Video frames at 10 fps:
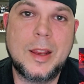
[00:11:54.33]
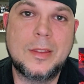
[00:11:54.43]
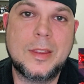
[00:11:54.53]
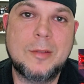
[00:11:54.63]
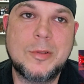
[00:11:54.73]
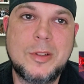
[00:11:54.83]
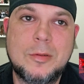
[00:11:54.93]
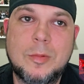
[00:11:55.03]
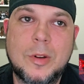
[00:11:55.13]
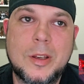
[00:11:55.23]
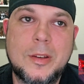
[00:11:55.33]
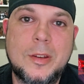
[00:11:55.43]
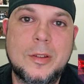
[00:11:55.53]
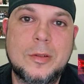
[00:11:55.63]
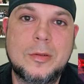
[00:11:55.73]
I think what you would want to
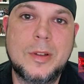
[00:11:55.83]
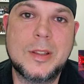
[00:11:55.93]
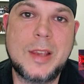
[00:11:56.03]
do is